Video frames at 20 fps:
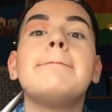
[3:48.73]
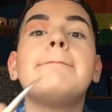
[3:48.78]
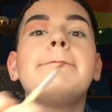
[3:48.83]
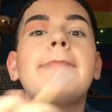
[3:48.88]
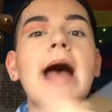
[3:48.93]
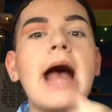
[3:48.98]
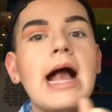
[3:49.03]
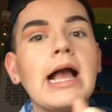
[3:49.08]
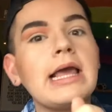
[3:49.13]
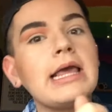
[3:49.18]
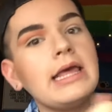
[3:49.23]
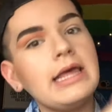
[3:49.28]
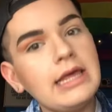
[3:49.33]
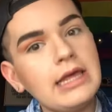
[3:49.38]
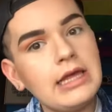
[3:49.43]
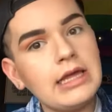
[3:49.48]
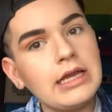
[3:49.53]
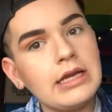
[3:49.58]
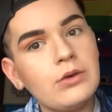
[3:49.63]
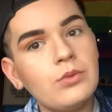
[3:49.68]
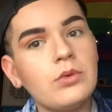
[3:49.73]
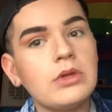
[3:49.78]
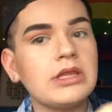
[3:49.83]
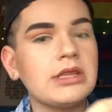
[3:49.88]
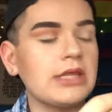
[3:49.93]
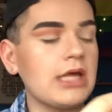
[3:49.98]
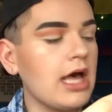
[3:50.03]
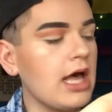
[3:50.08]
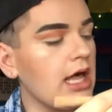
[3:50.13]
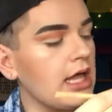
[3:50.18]
back in with
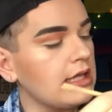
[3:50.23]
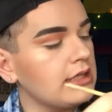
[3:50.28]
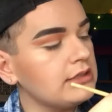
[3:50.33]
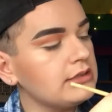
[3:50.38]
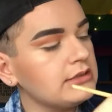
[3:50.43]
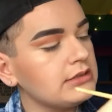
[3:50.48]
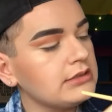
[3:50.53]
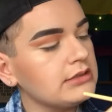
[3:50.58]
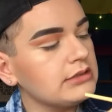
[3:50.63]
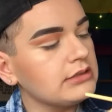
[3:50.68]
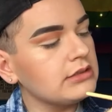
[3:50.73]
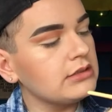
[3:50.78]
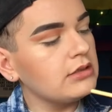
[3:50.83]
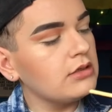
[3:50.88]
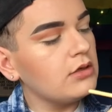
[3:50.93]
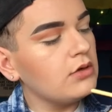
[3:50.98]
the Hunts